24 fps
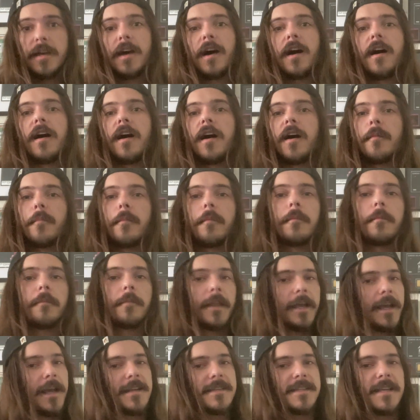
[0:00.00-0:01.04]

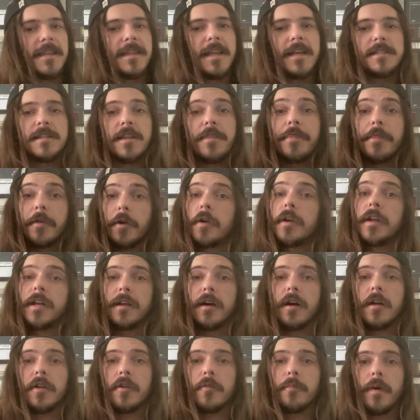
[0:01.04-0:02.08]
Like I said, that's a
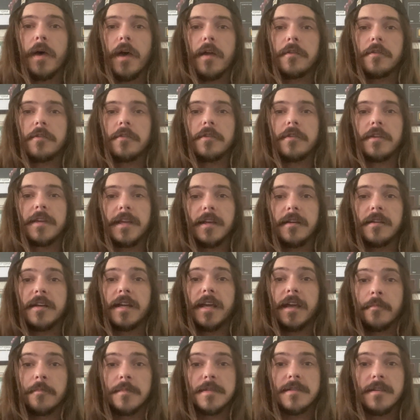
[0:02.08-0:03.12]
$30 pedal you can get on
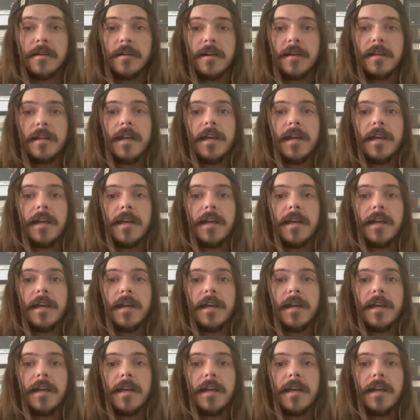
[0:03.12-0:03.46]
Amazon,